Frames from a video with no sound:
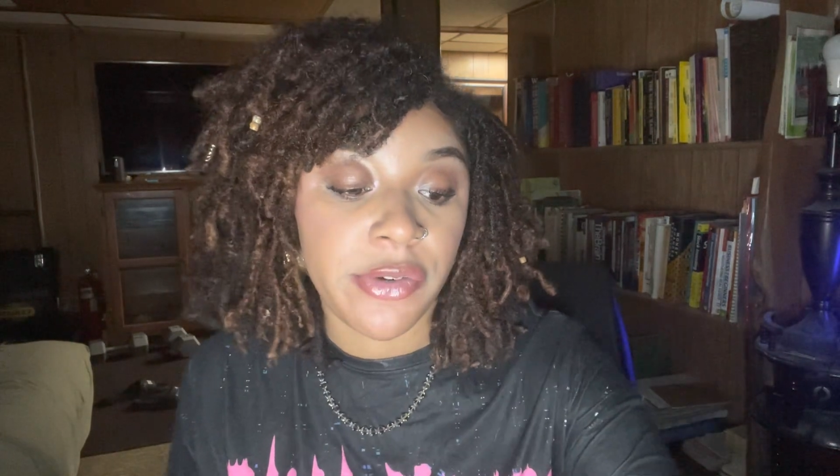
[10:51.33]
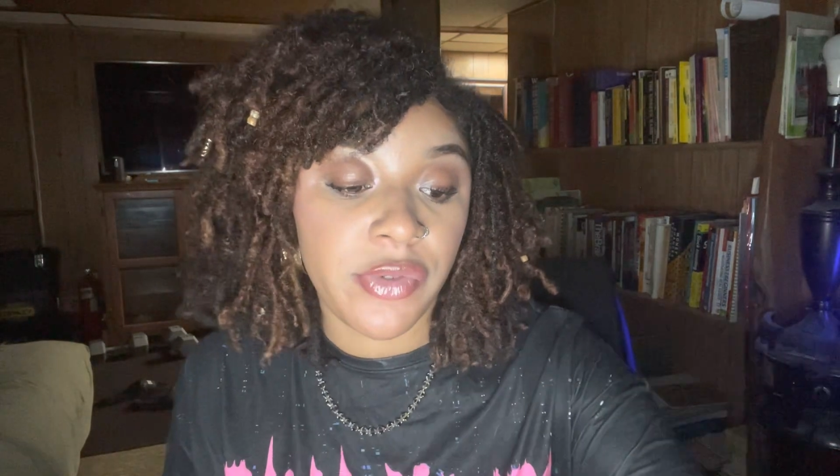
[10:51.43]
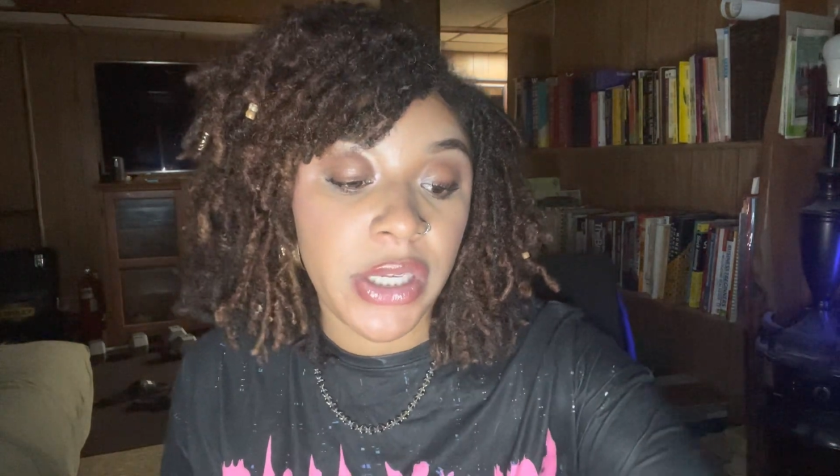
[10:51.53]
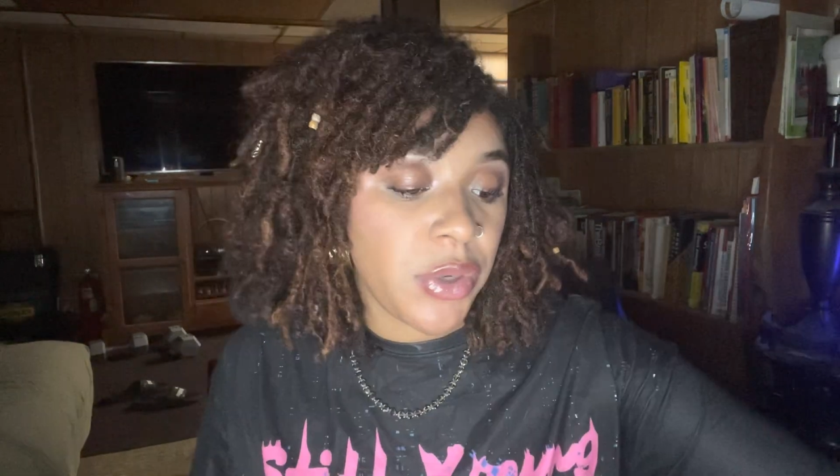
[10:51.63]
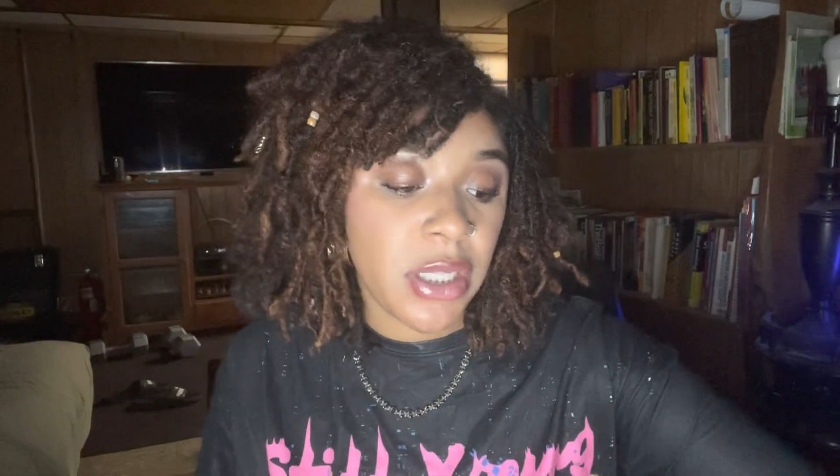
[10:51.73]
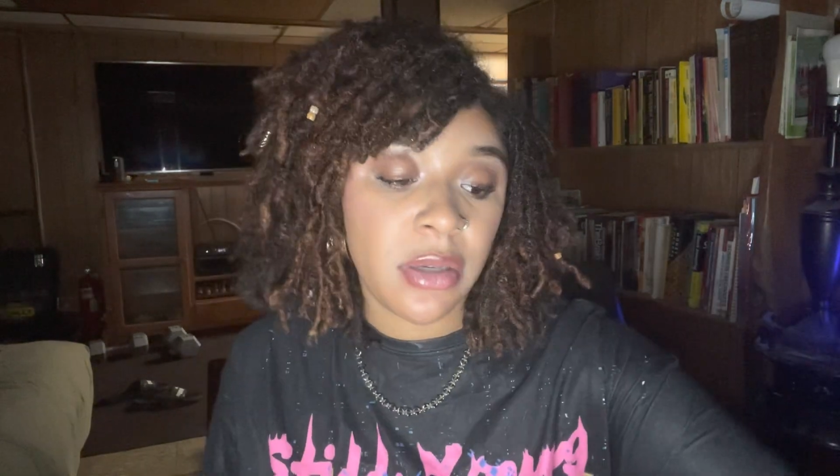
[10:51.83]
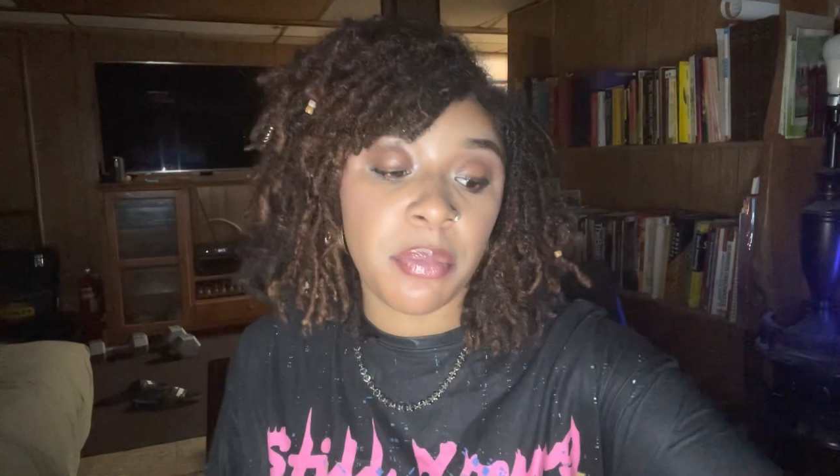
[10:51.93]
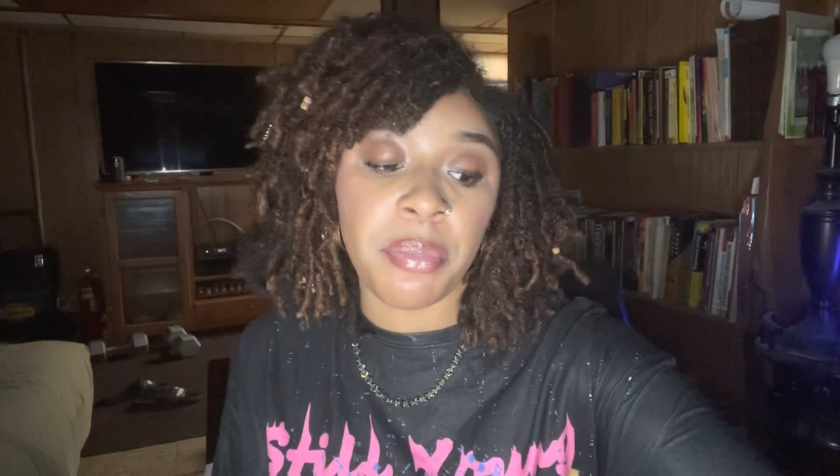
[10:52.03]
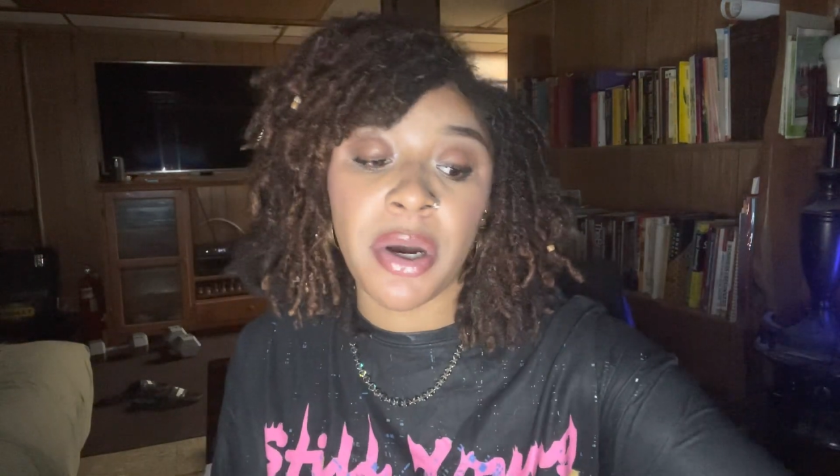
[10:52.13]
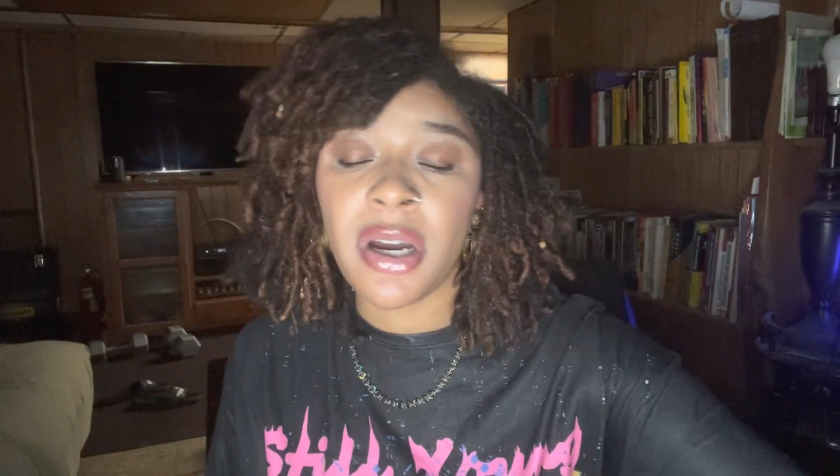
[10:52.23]
read a
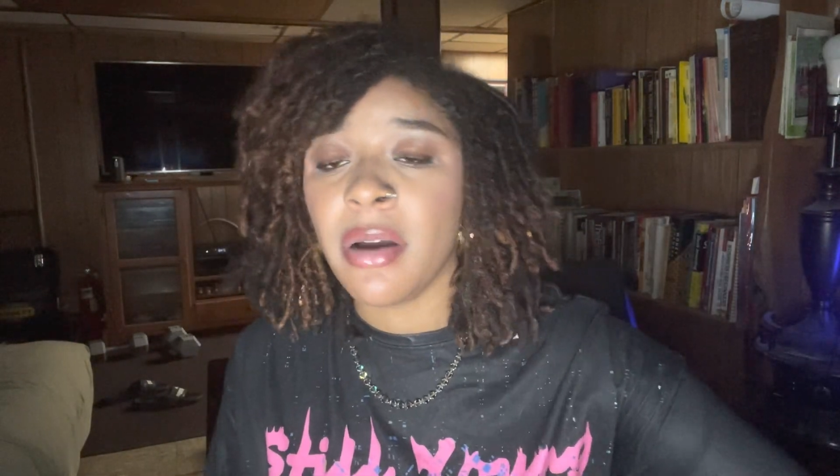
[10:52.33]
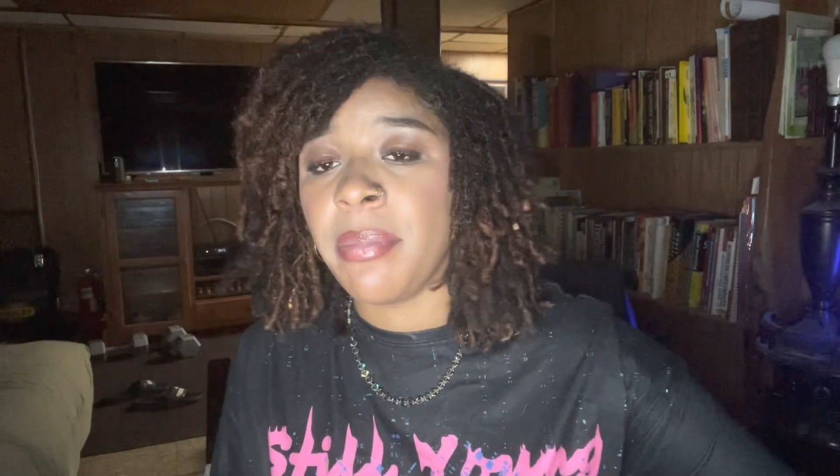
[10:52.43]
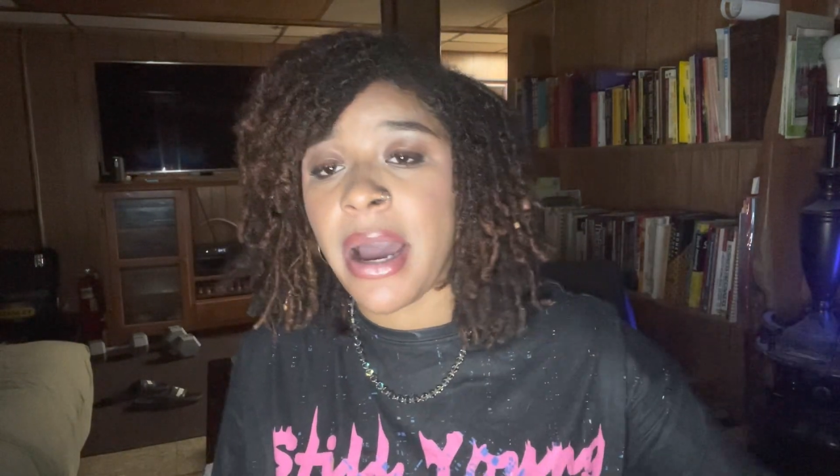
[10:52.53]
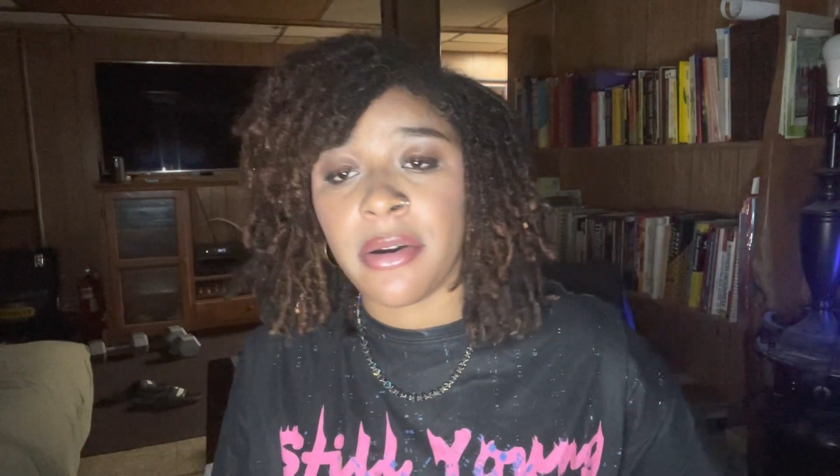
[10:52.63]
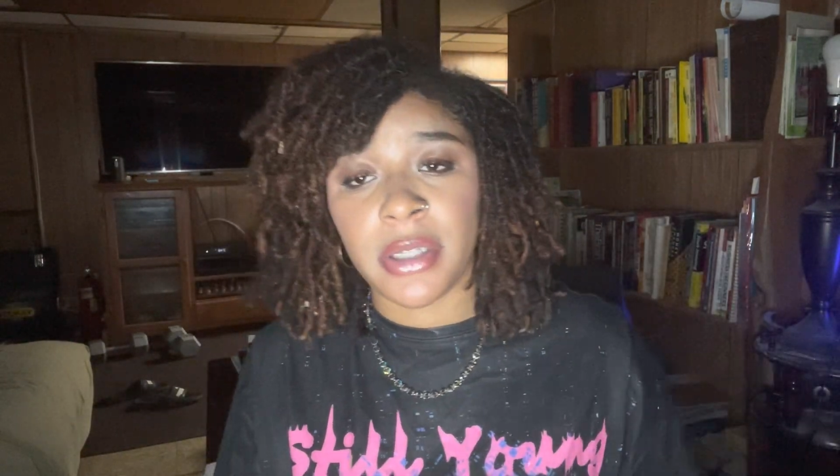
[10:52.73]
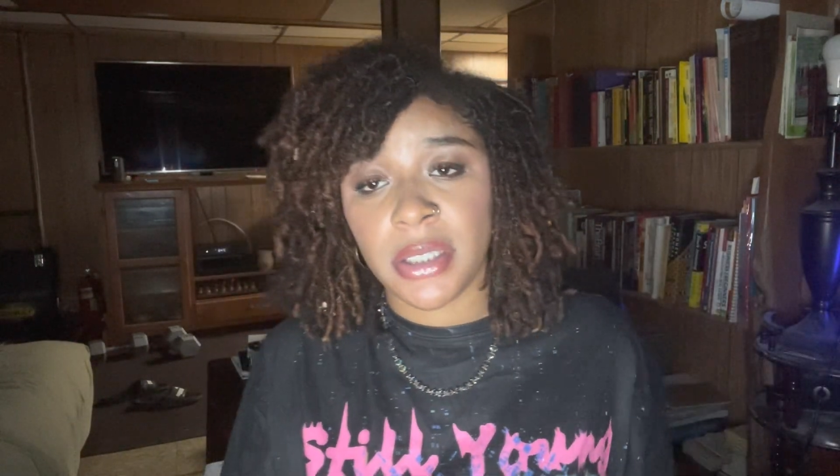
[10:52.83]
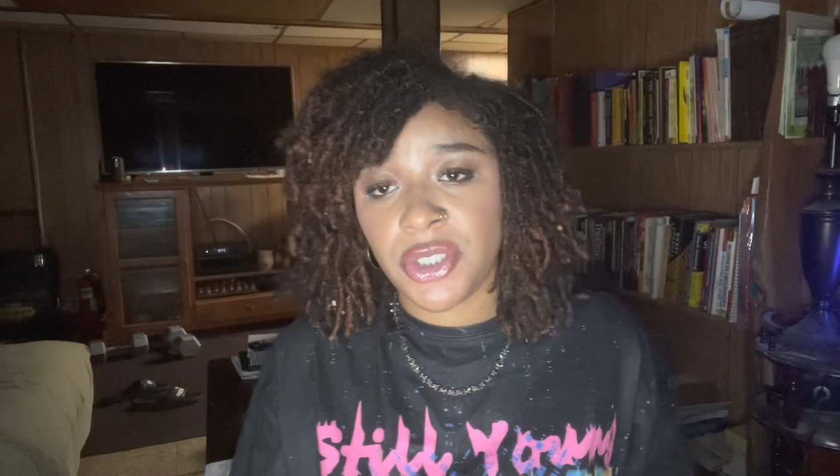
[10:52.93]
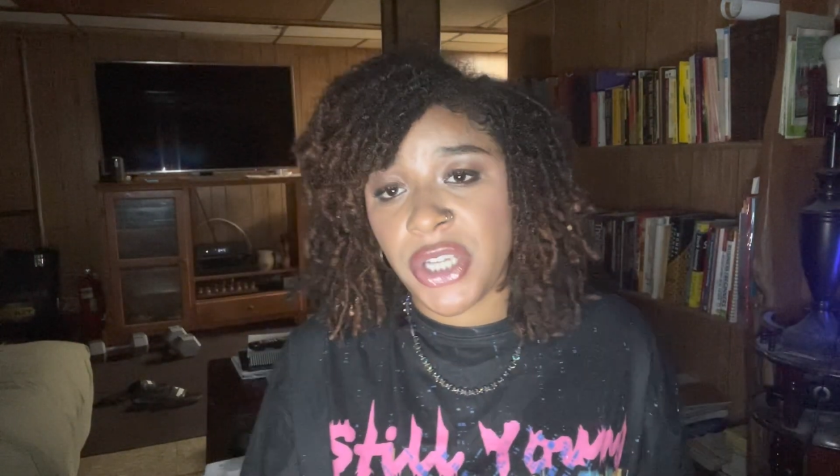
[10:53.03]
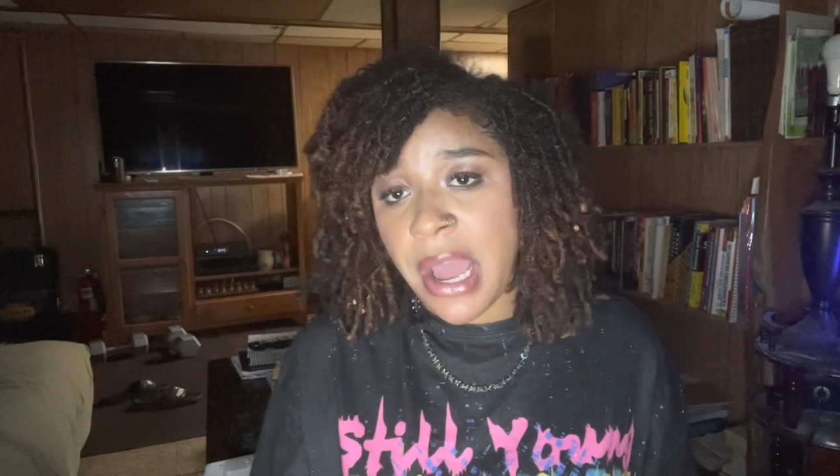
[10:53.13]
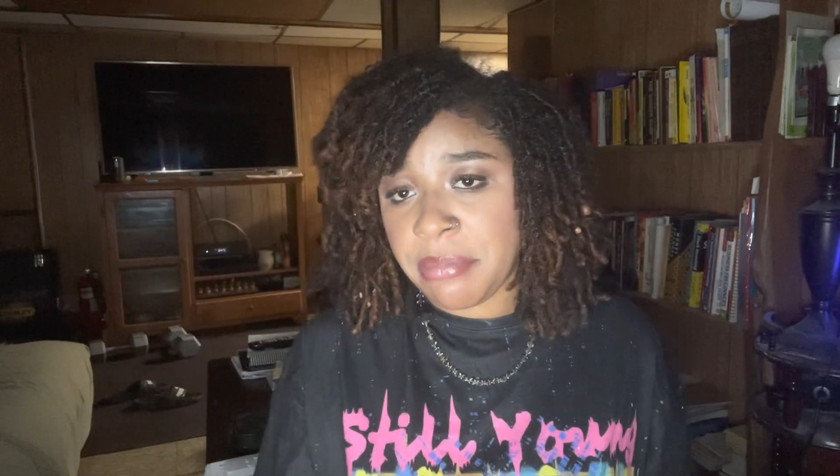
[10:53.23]
book about it, a
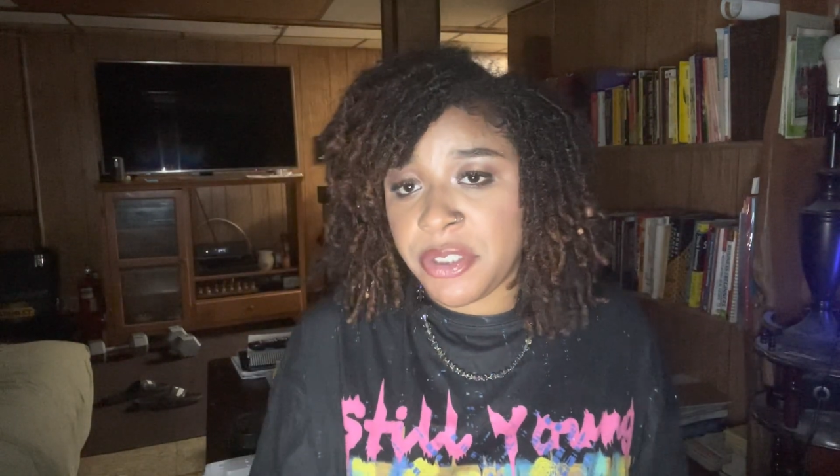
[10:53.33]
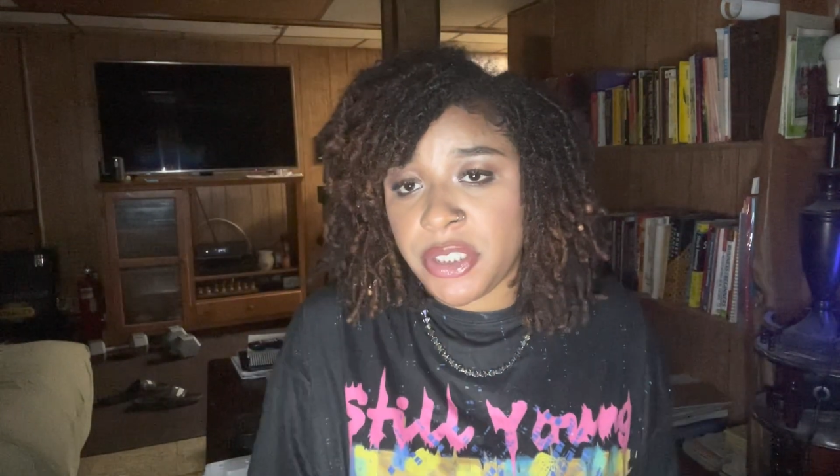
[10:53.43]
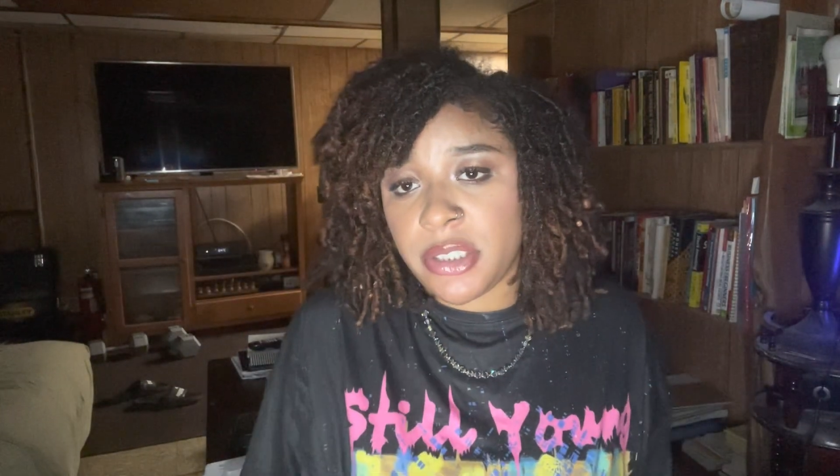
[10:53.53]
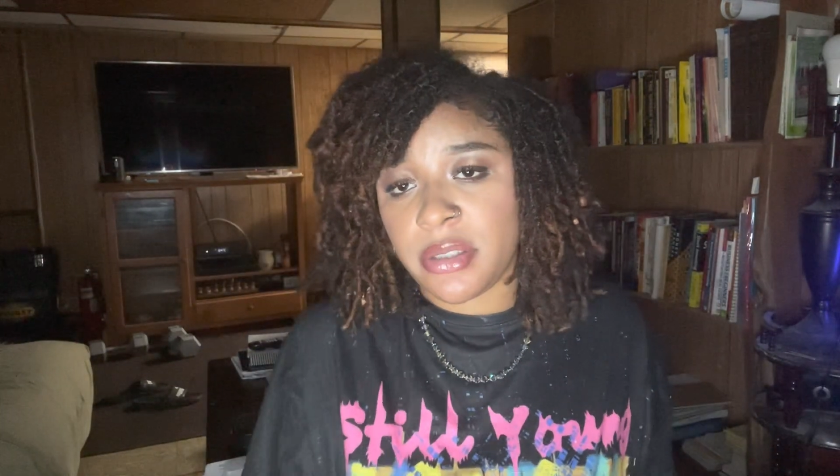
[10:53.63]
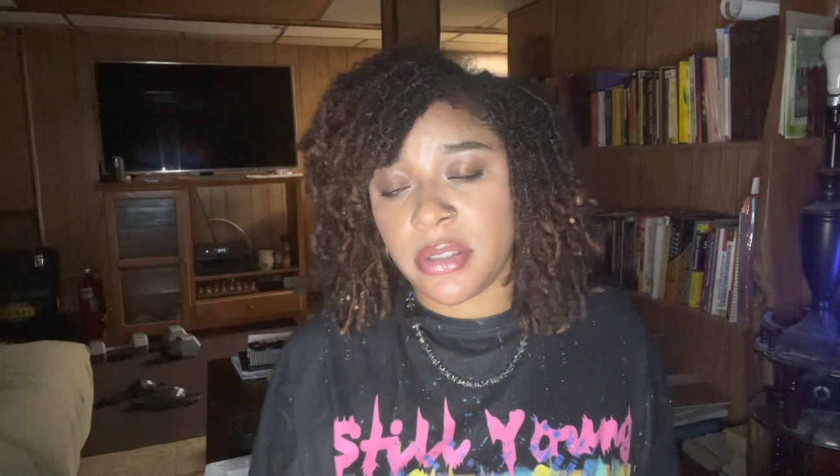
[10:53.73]
chapter,